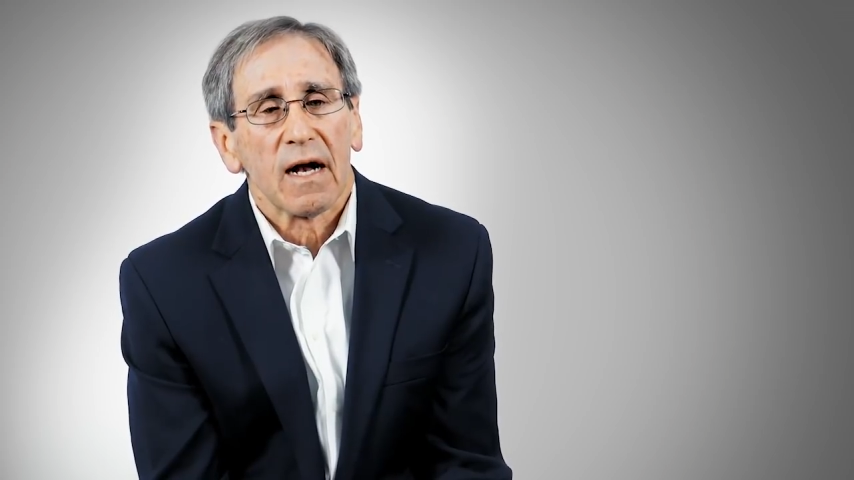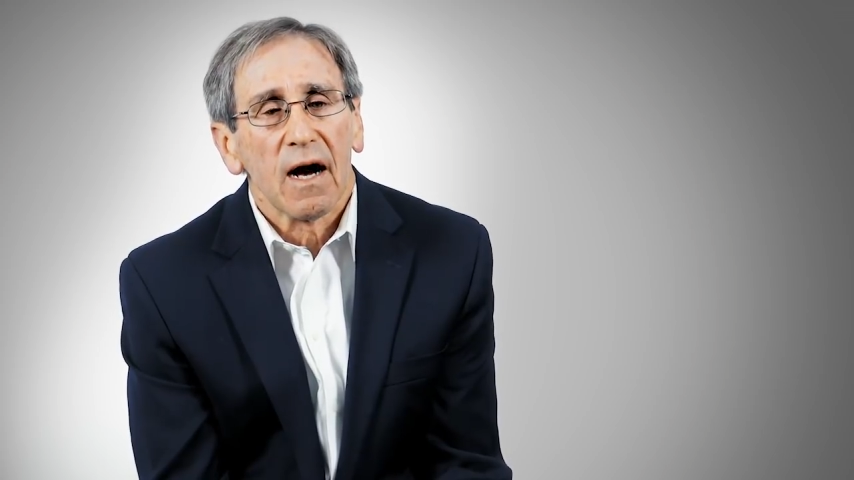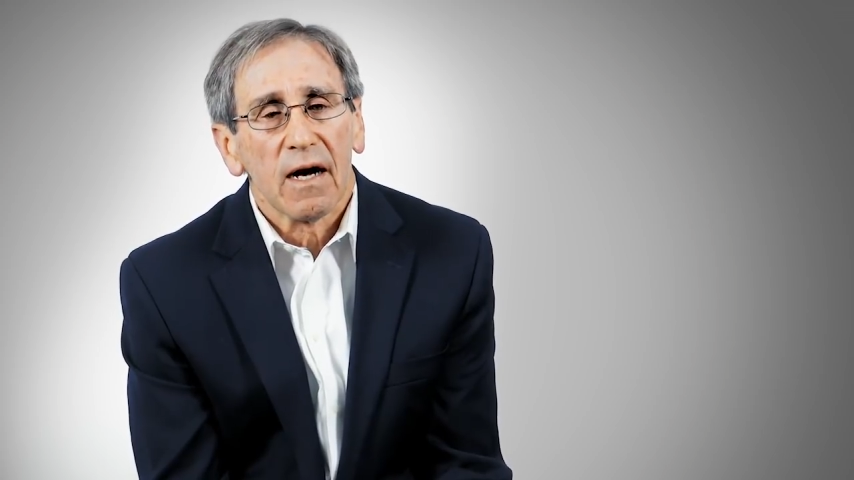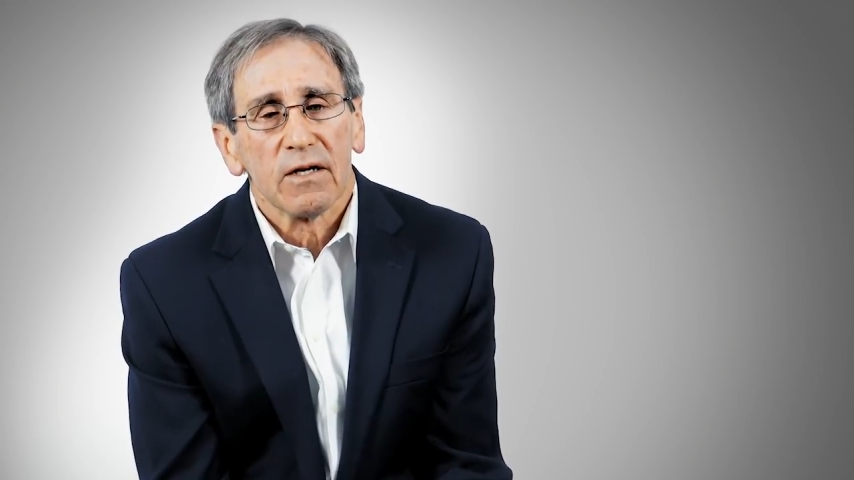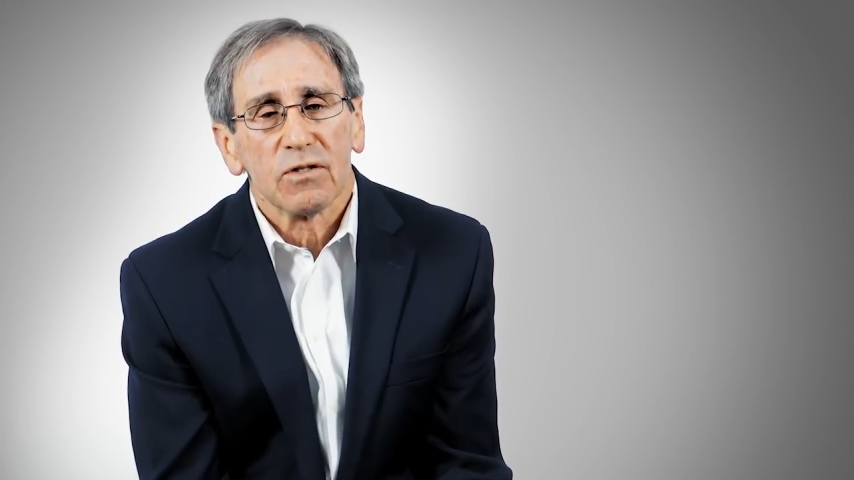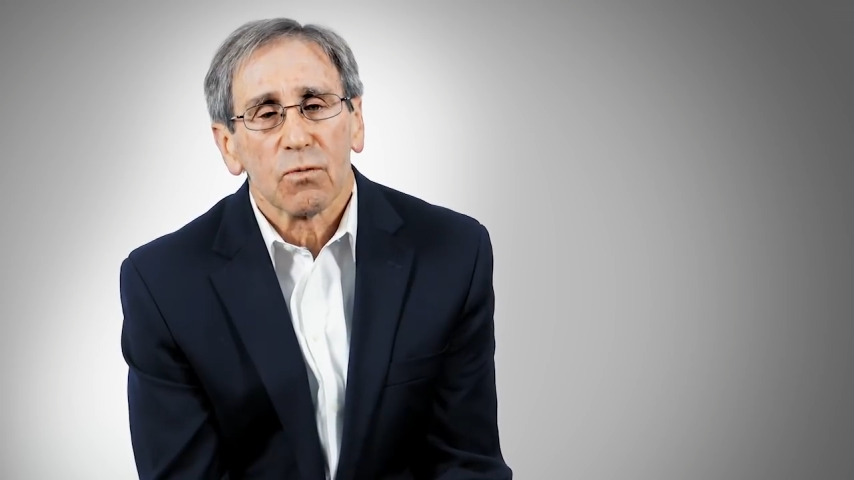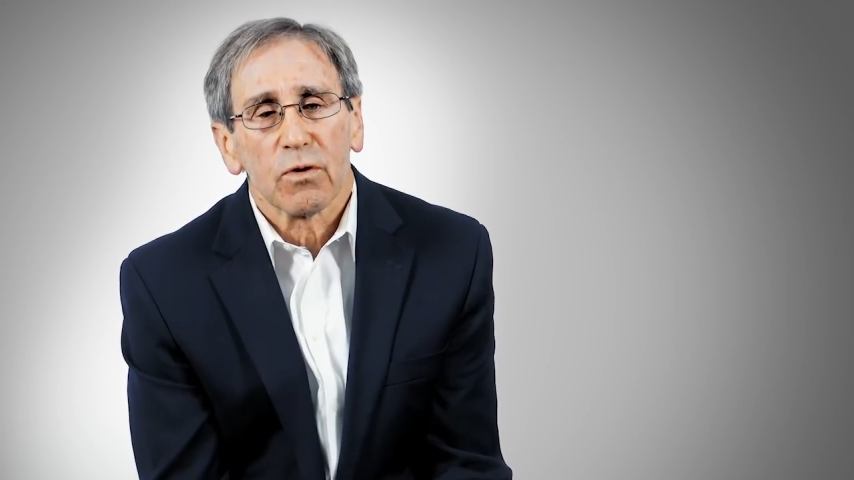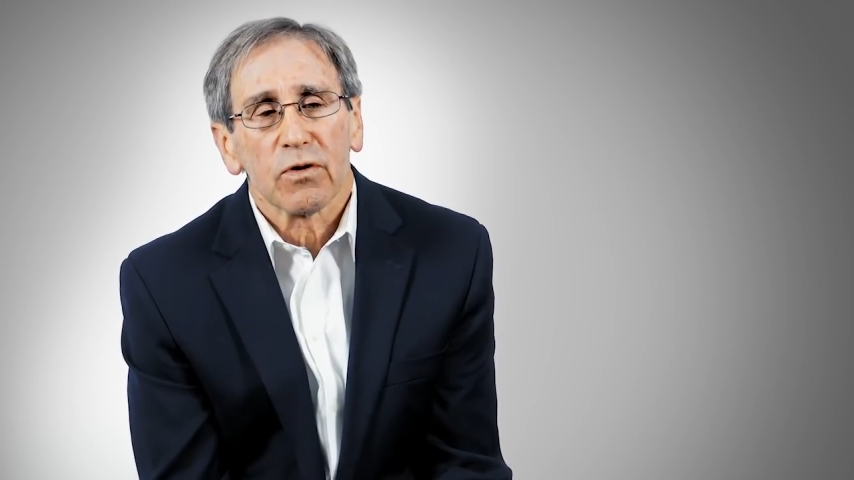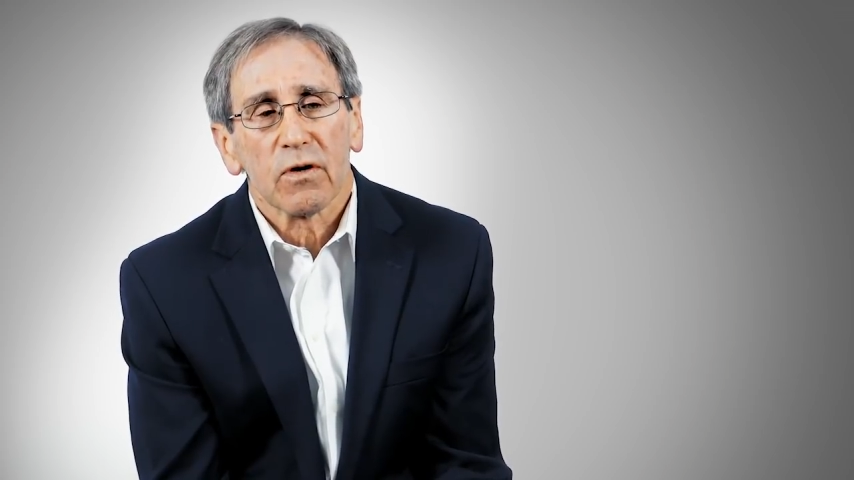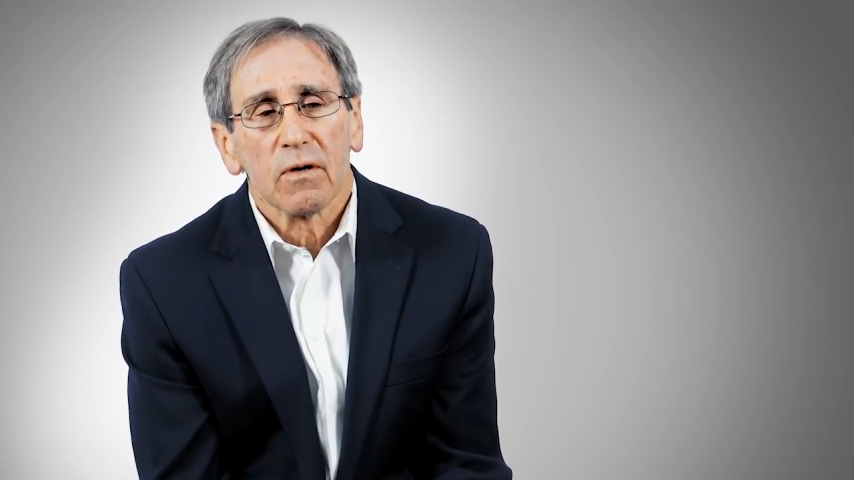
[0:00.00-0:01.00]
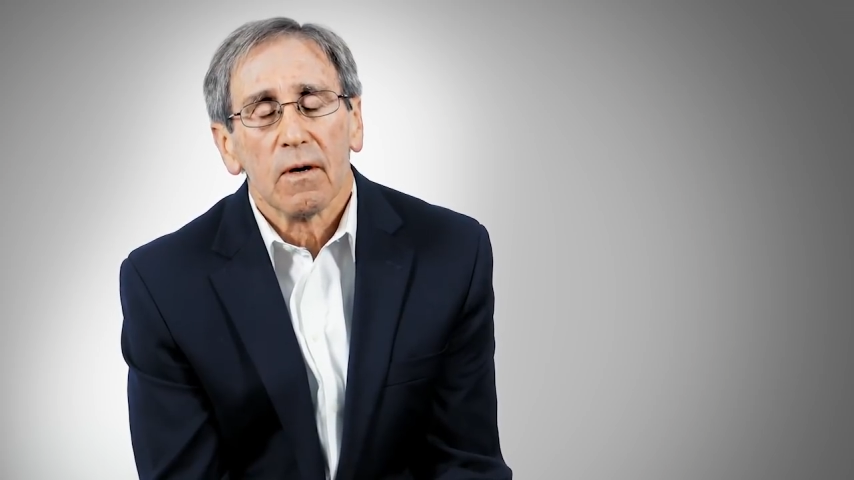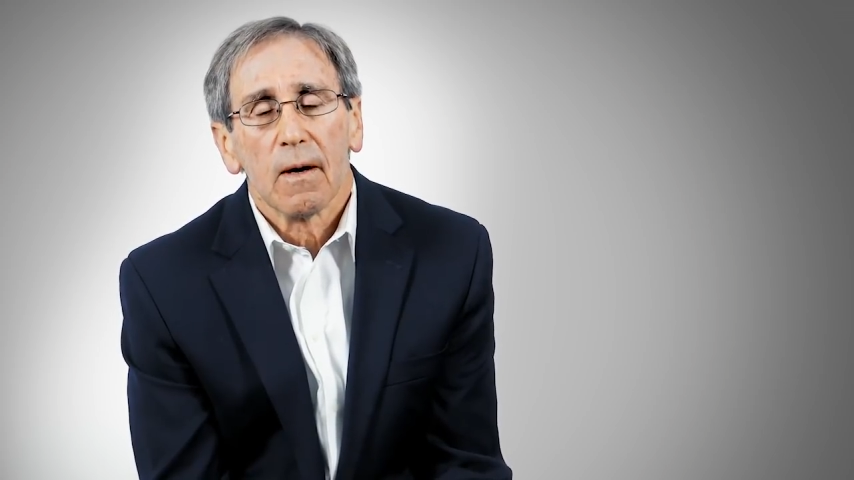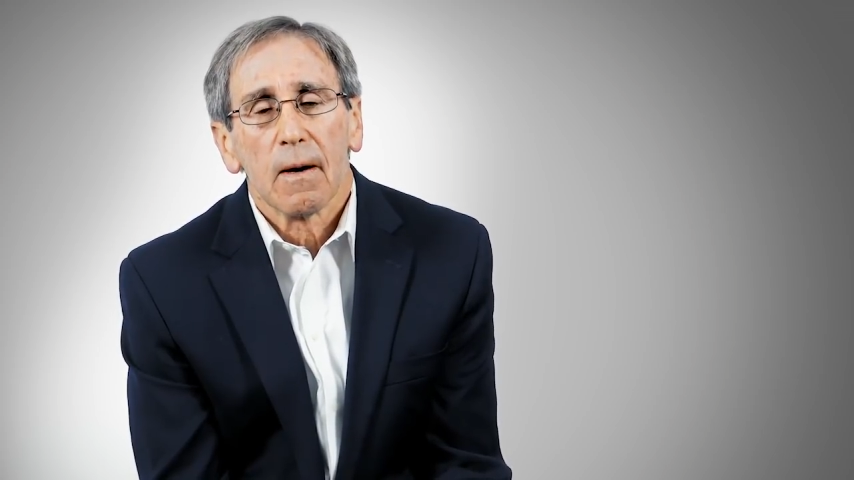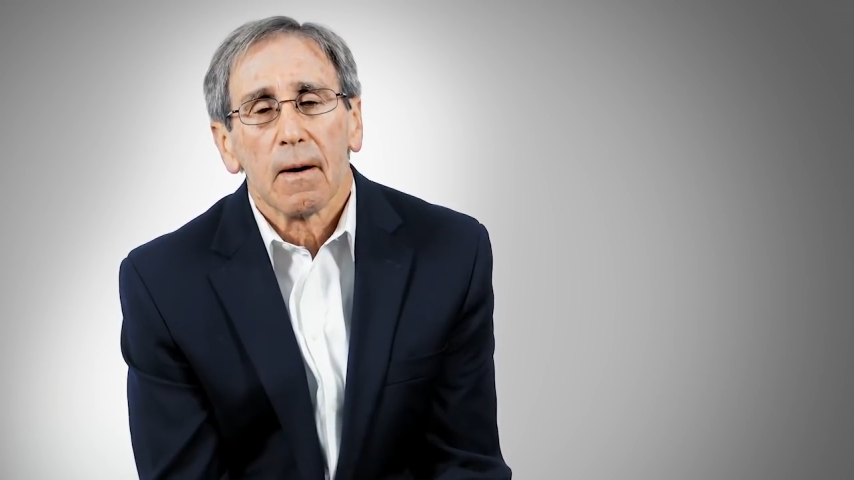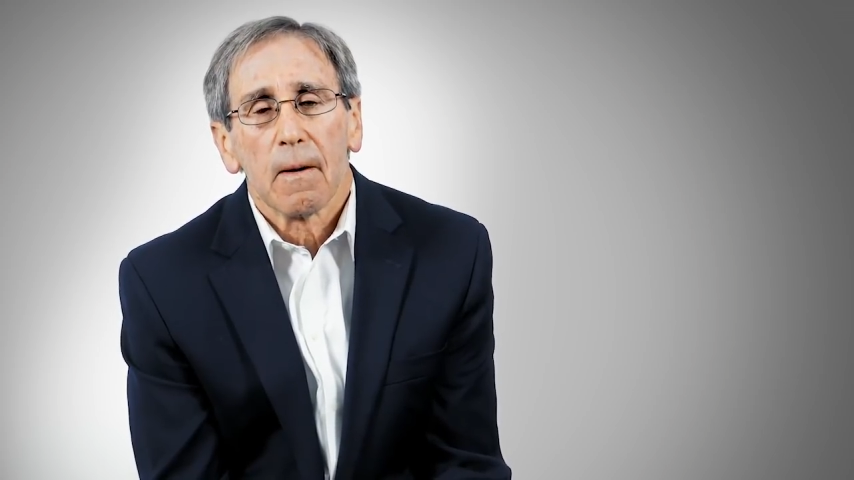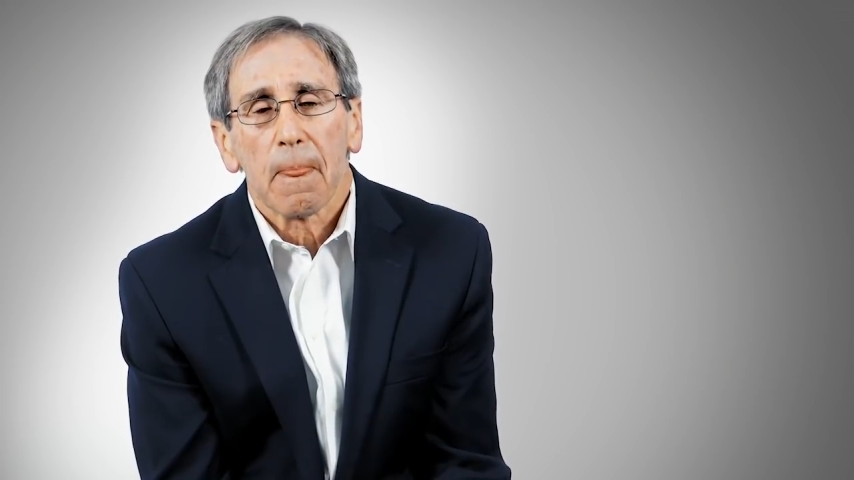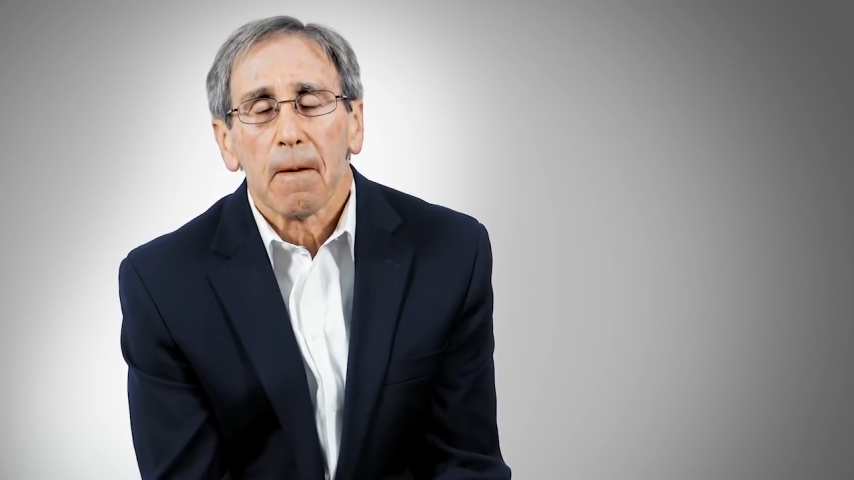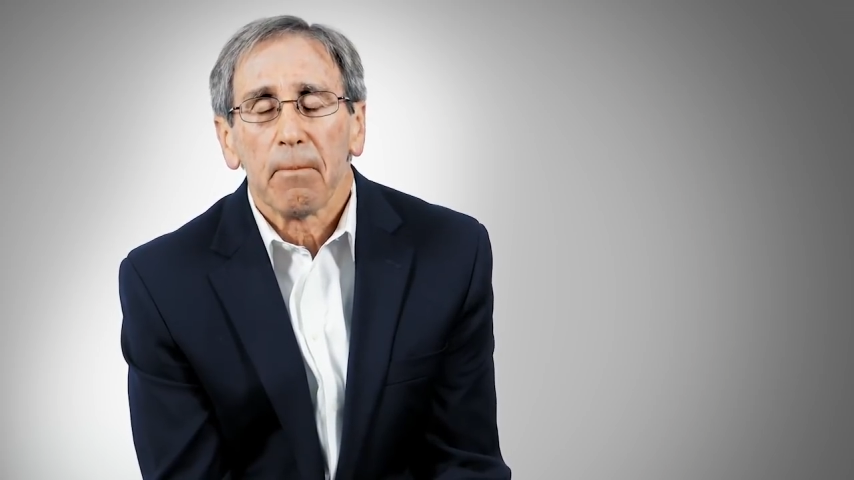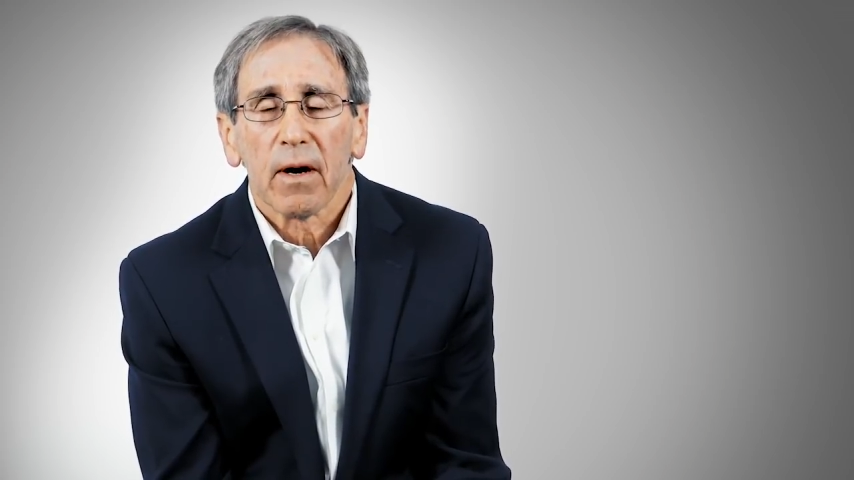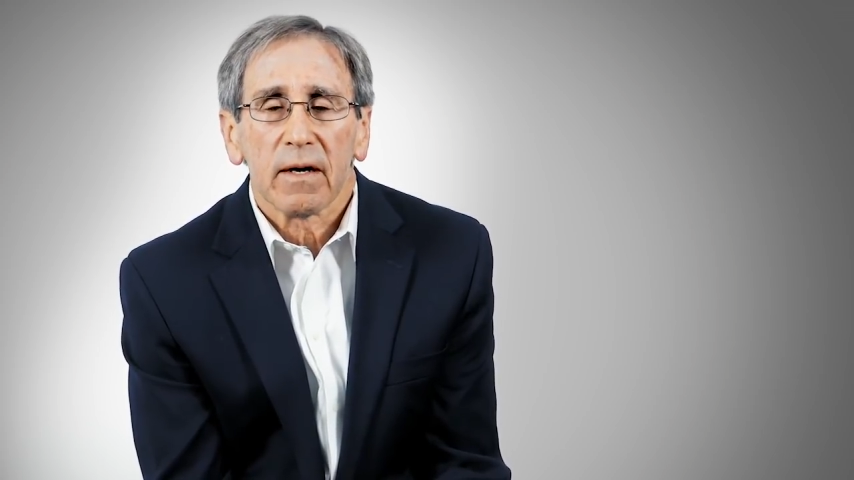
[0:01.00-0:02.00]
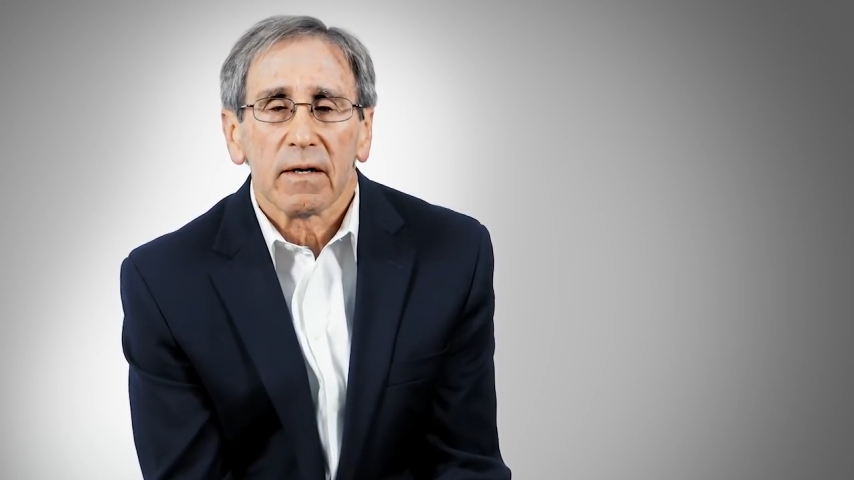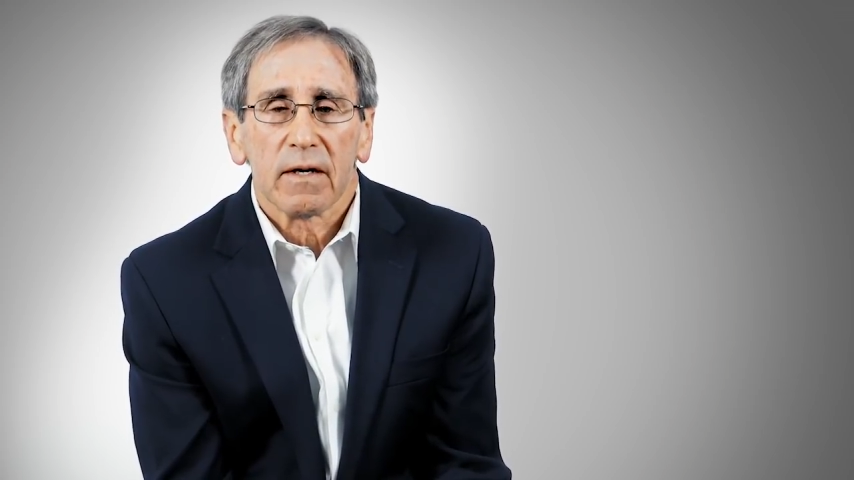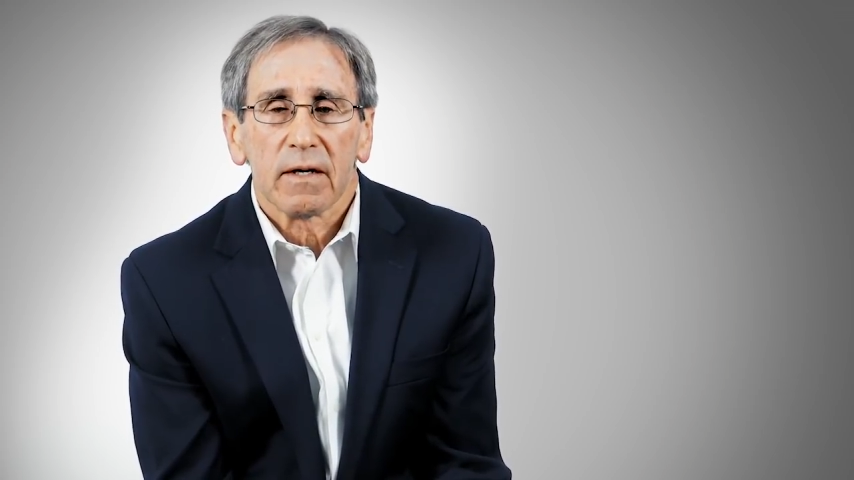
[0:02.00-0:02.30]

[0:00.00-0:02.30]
odds with her. But